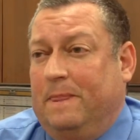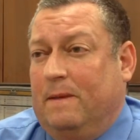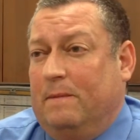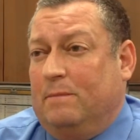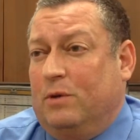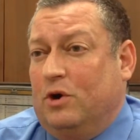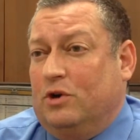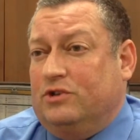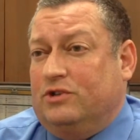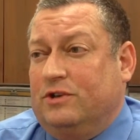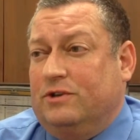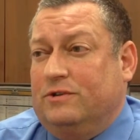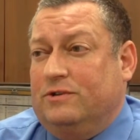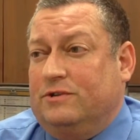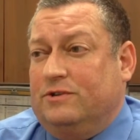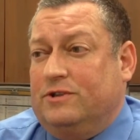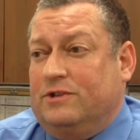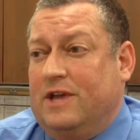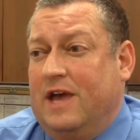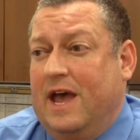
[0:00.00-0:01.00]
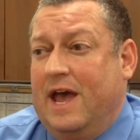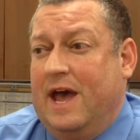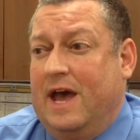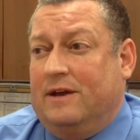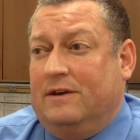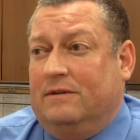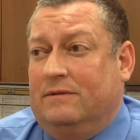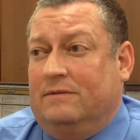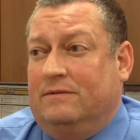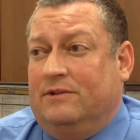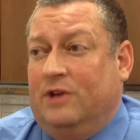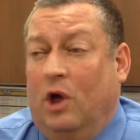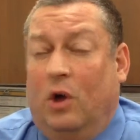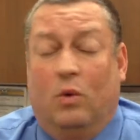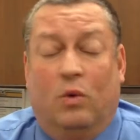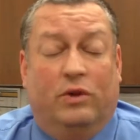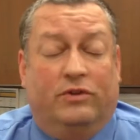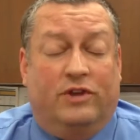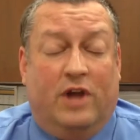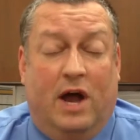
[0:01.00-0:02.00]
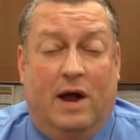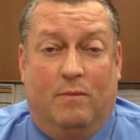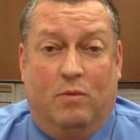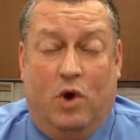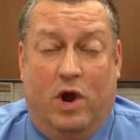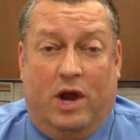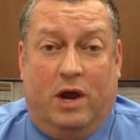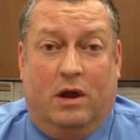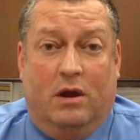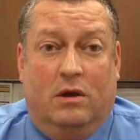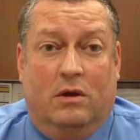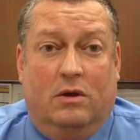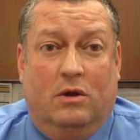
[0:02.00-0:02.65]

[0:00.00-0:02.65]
persons that dealt with Tom Wick,